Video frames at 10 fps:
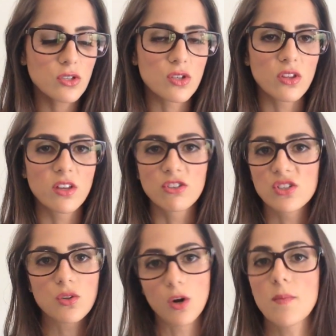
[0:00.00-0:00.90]
So they'll
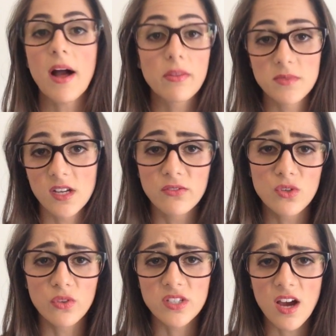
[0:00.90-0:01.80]
just talk about themselves
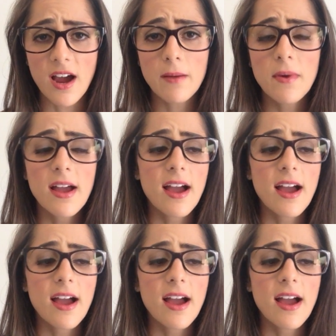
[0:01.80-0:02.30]
all the time.